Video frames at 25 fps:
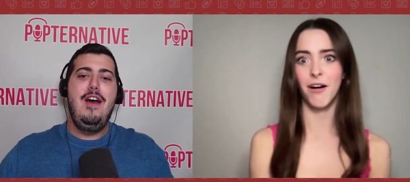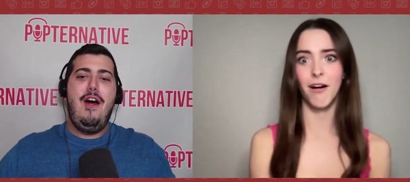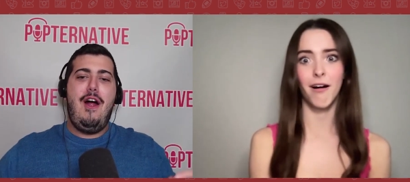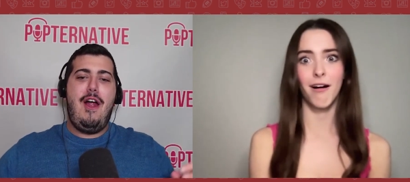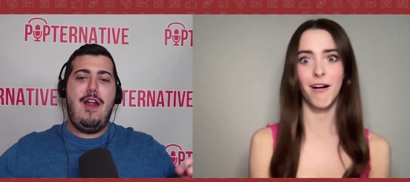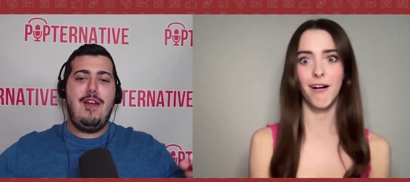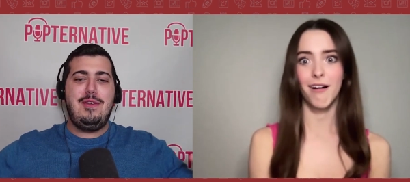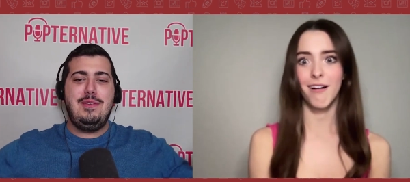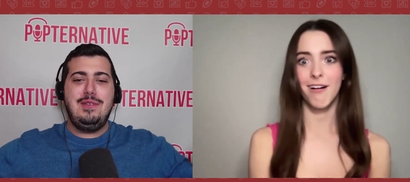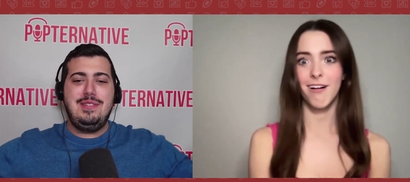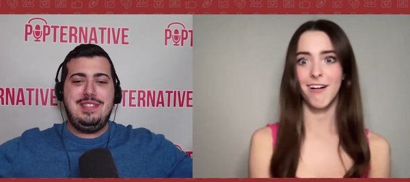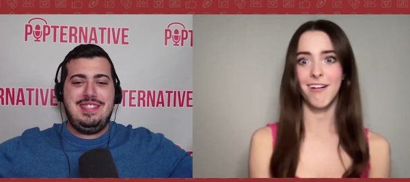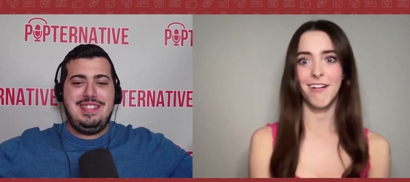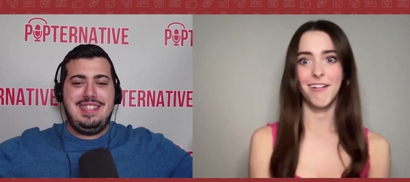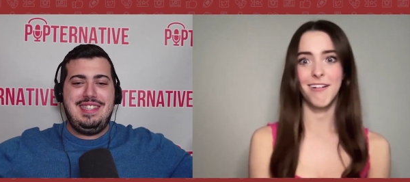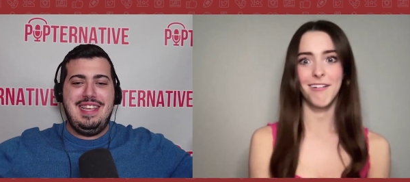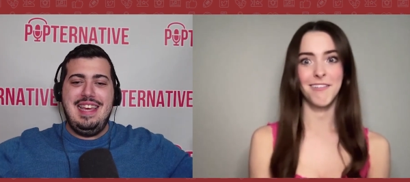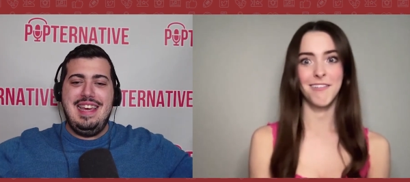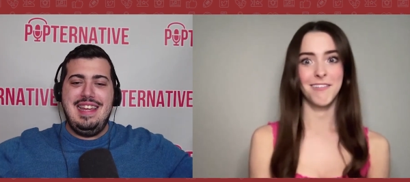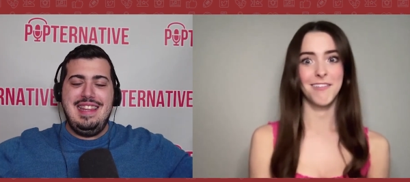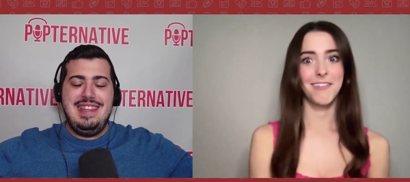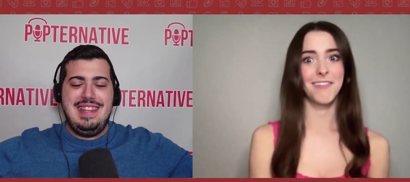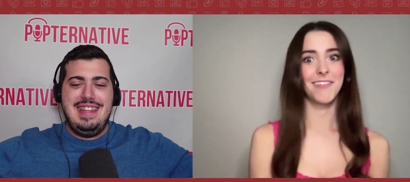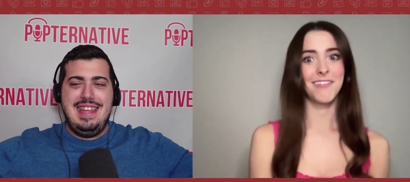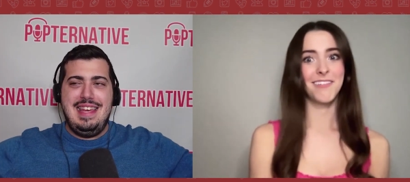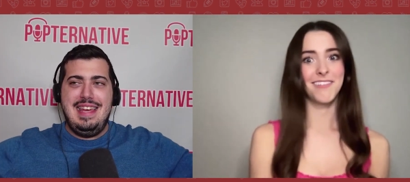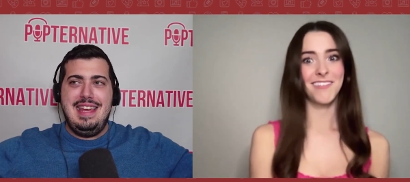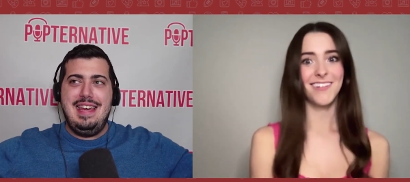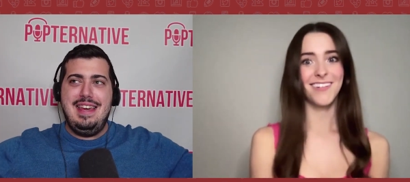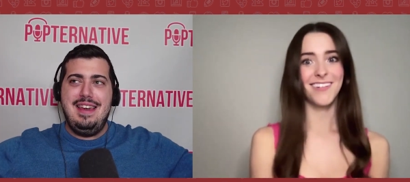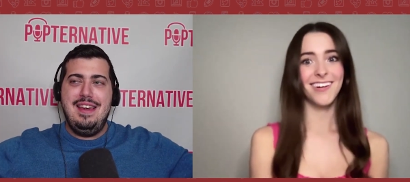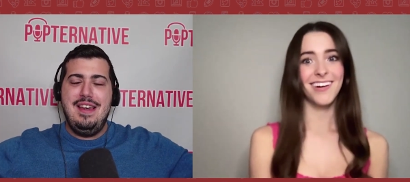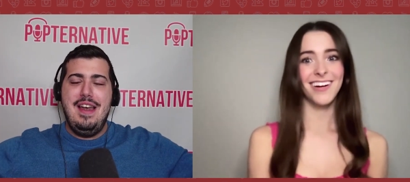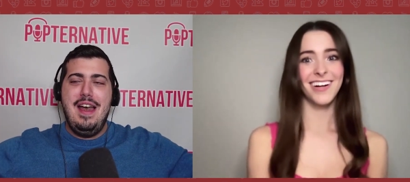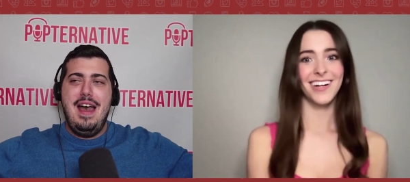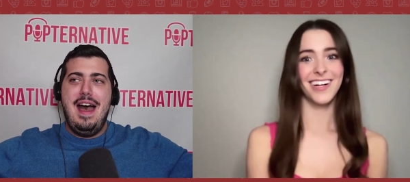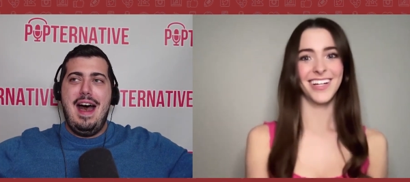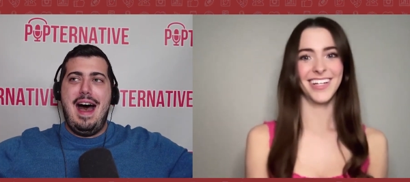Speaker 1: Are you seeing
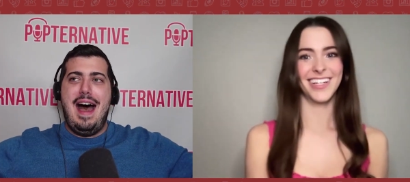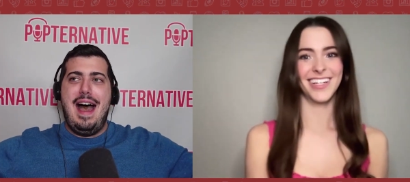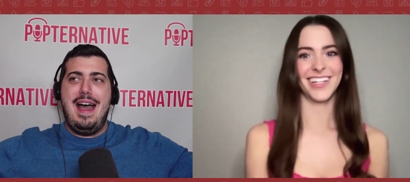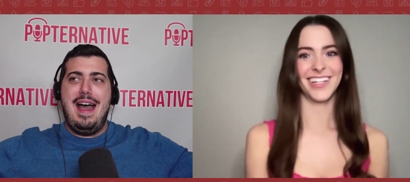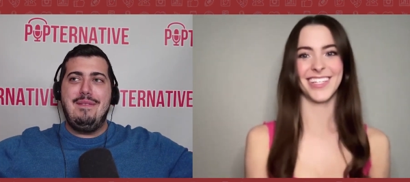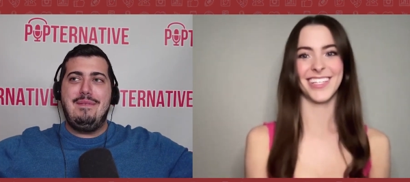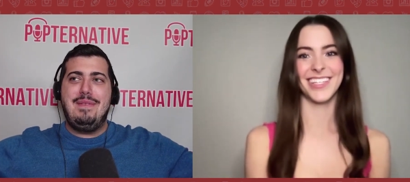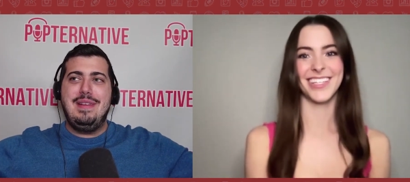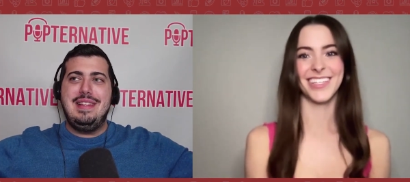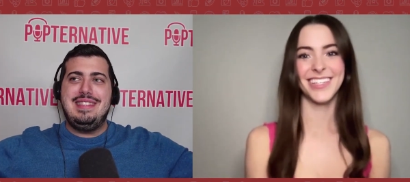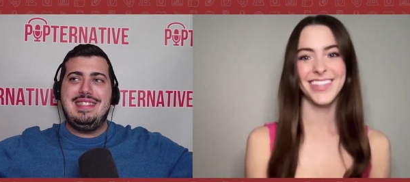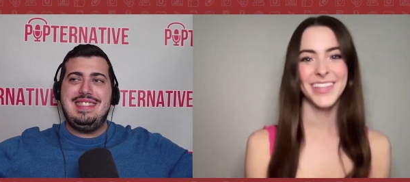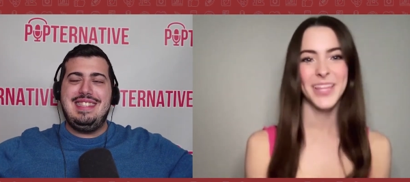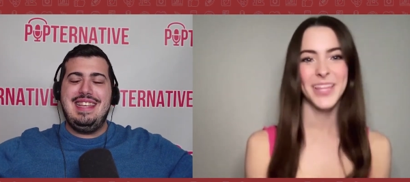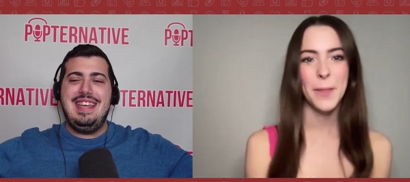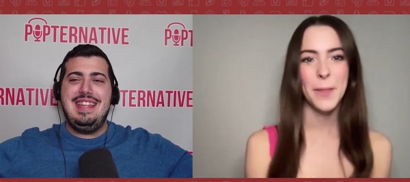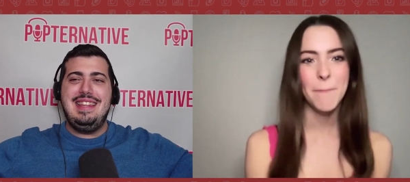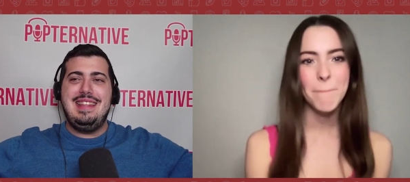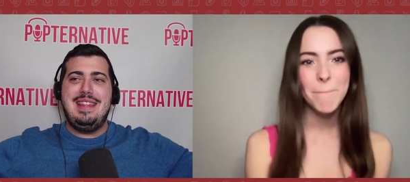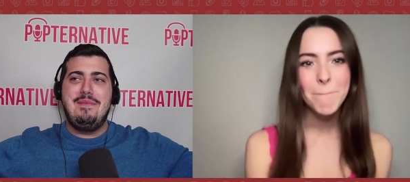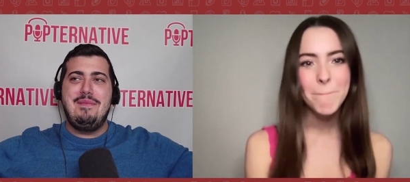the I've been seeing